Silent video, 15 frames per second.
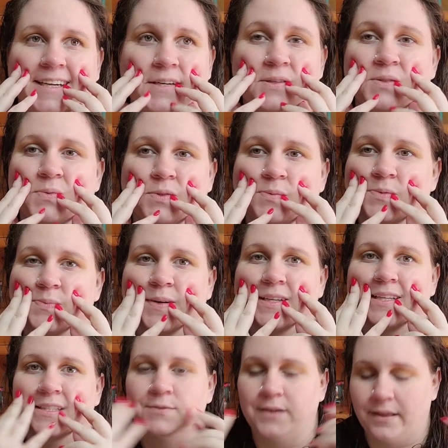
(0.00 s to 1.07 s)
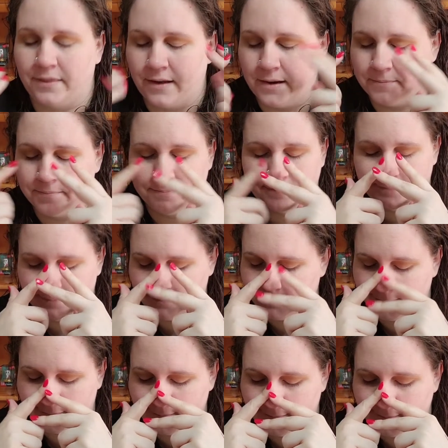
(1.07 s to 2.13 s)
Like it was room spray. That's what I thought.
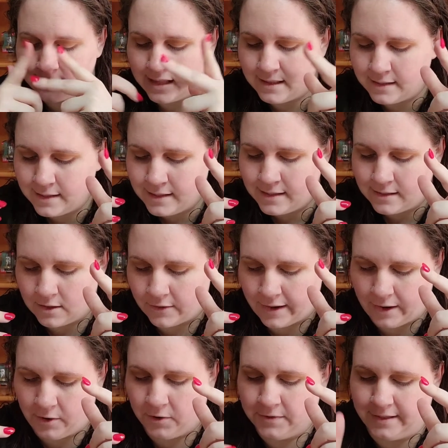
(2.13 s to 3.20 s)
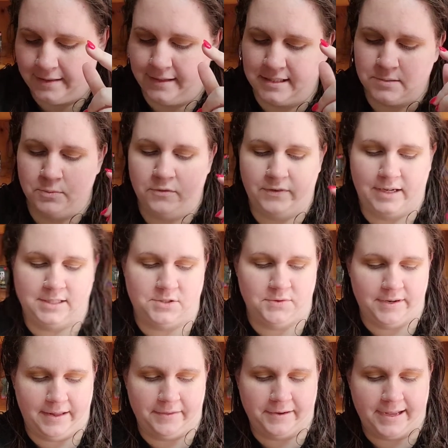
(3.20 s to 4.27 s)
Okay, hold on. Let's move on to
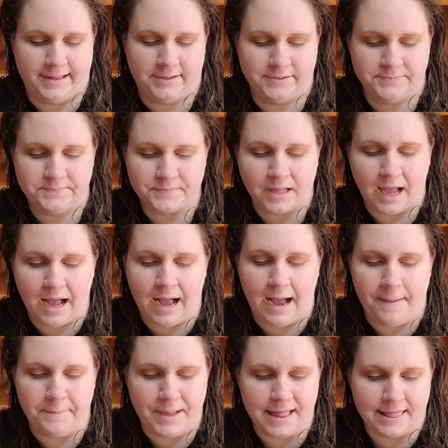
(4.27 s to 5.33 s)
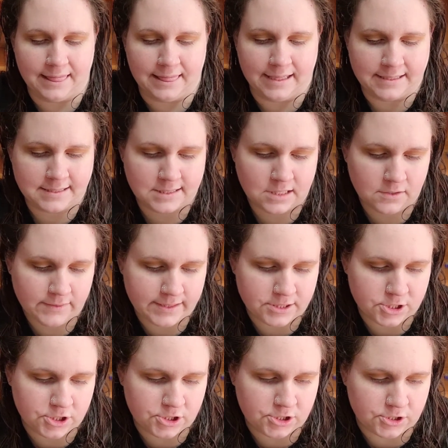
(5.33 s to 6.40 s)
another color. Let's go
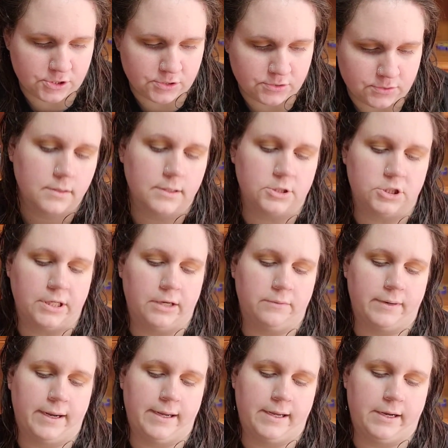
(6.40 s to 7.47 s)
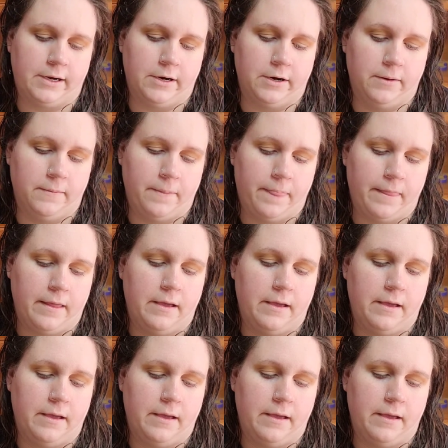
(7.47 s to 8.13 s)
into the shade right here.